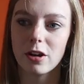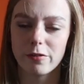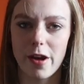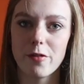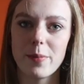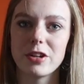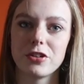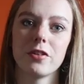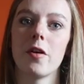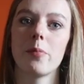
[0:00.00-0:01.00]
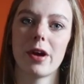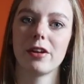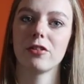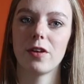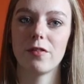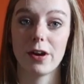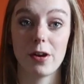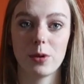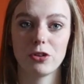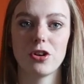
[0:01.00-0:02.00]
Reformation are a brand that are
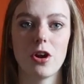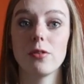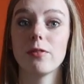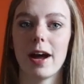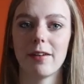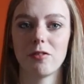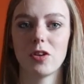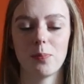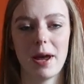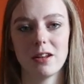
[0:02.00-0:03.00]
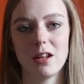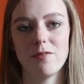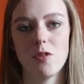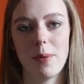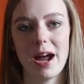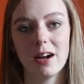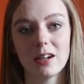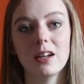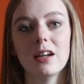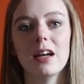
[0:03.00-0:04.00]
very much known for having this panel in the back